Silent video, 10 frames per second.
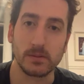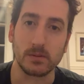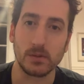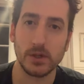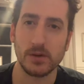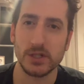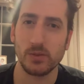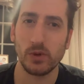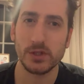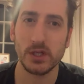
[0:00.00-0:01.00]
One of the questions,
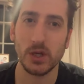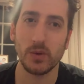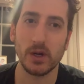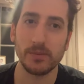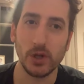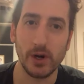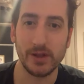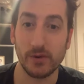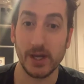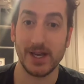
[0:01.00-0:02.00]
what to do when I'm not in the
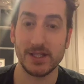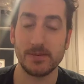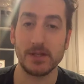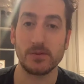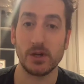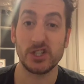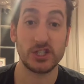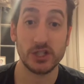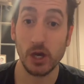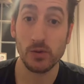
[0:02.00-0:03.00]
right headspace, when I
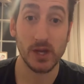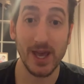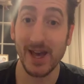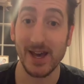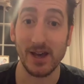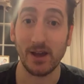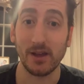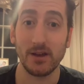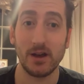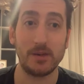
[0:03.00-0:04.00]
just don't care
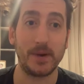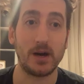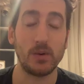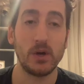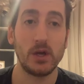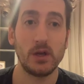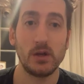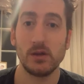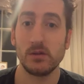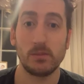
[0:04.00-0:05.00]
about
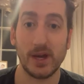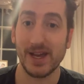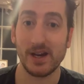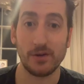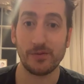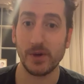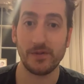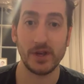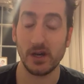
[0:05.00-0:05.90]
my health, my fitness.